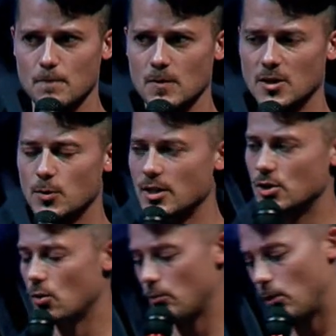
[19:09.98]
That's why it's
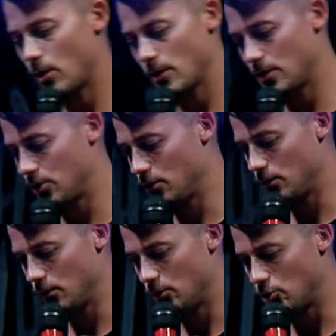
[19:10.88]
so important to,
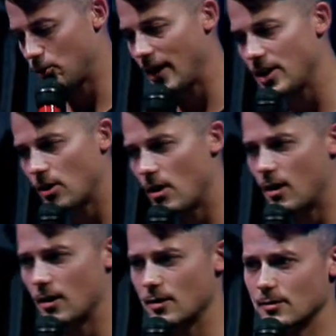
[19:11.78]
to train your
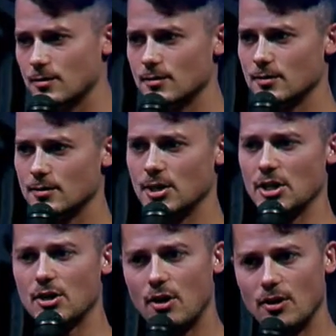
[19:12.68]
heart, to
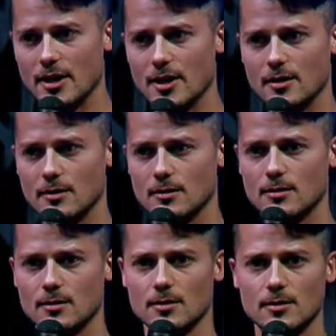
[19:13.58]
guard it,
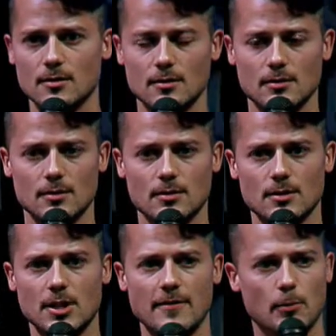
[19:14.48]

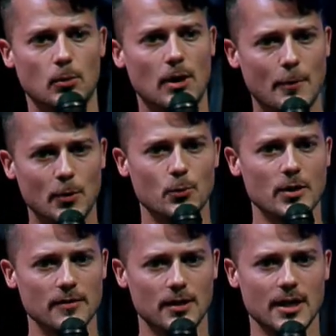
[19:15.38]
to have the proper
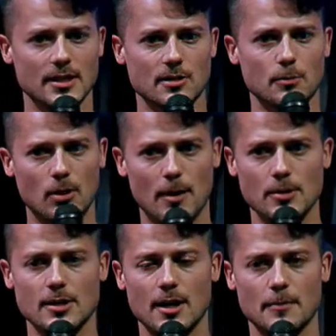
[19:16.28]
reflex at the proper
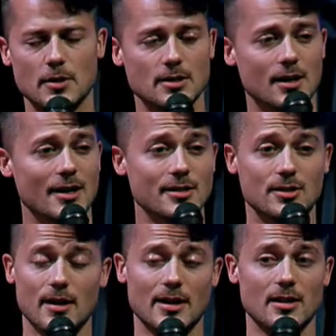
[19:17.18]
time, because God is
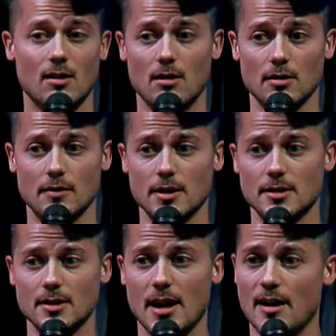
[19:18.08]
directing all of
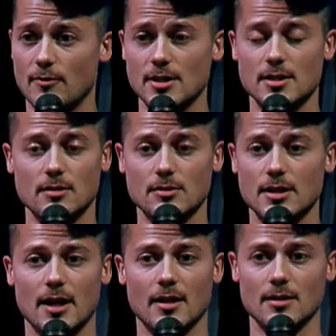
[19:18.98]
us every single day.